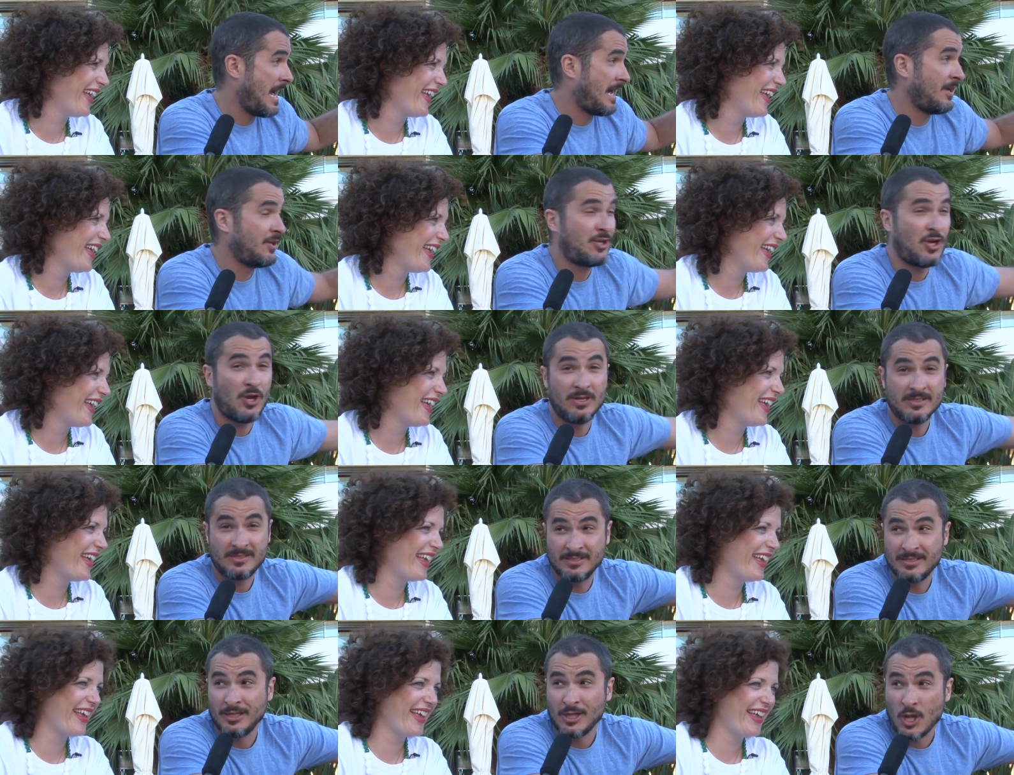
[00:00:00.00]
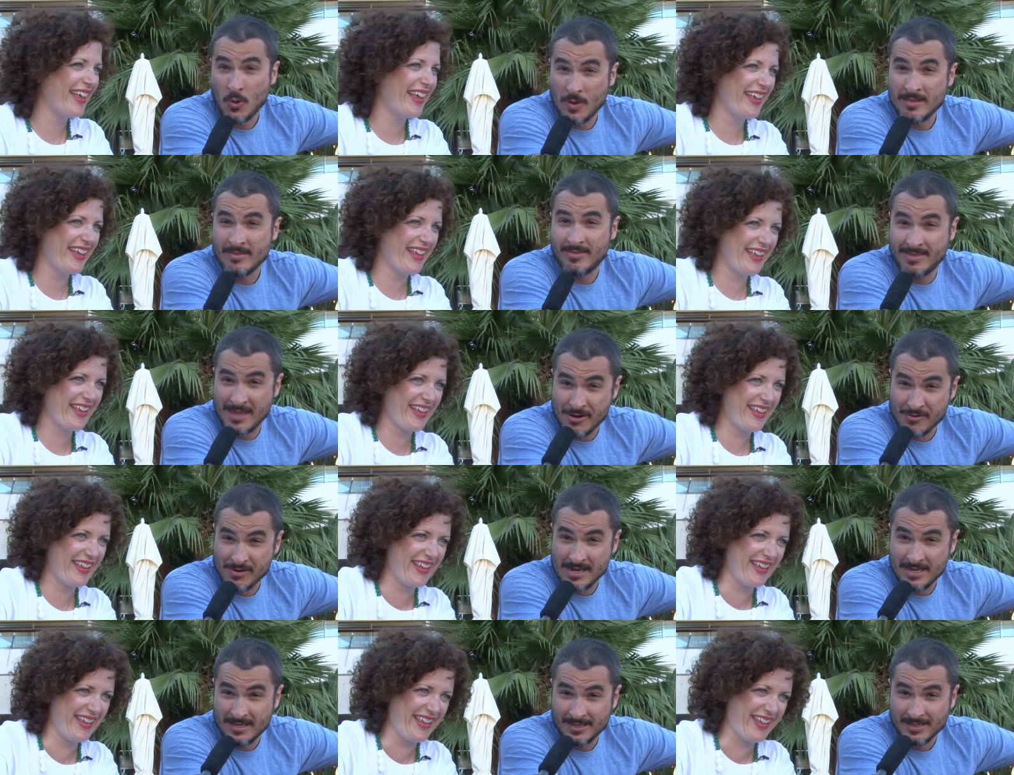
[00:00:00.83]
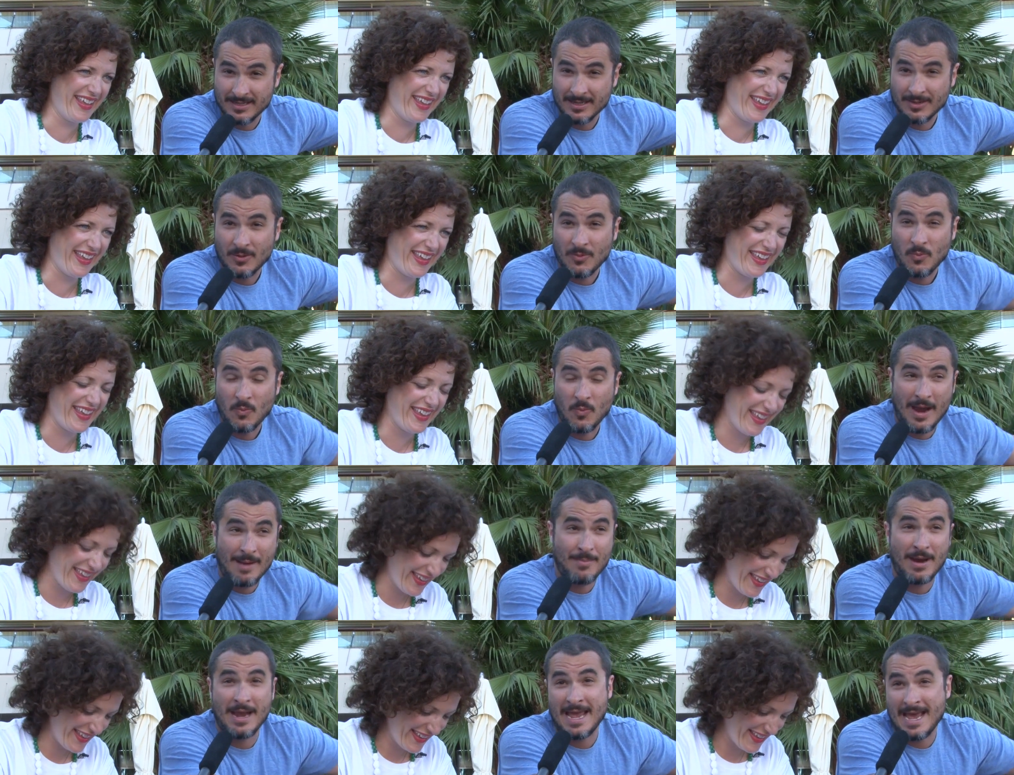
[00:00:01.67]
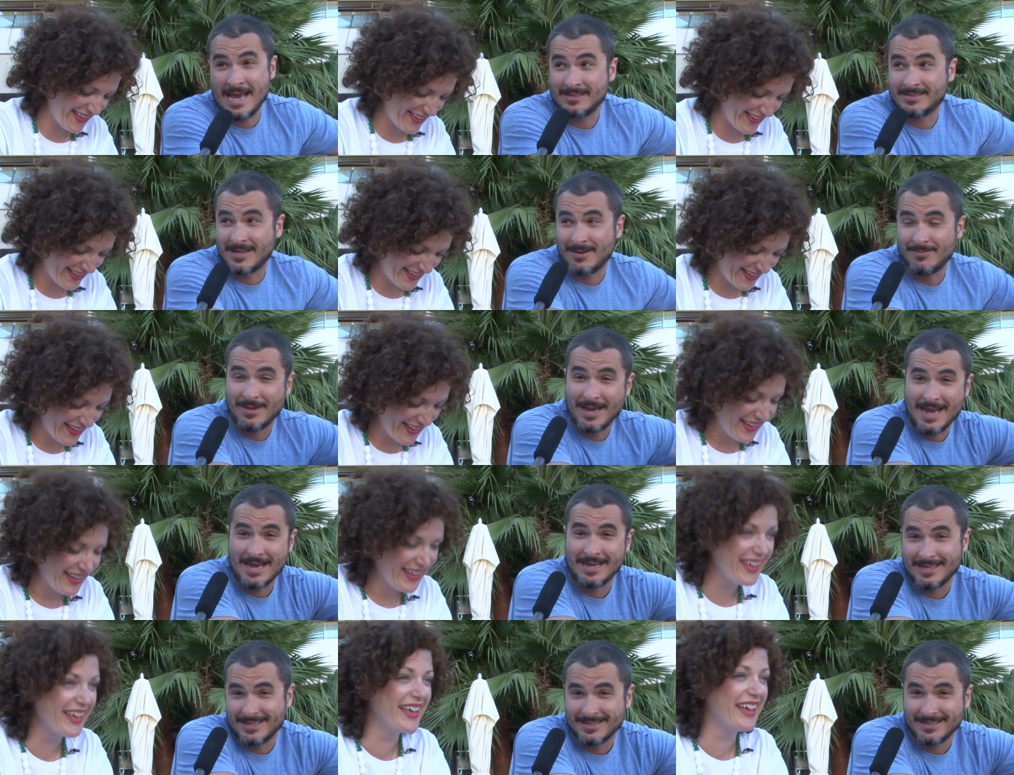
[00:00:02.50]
Speaker 1: I'm gonna go listen to Low End Theory, wipe my ass, come back.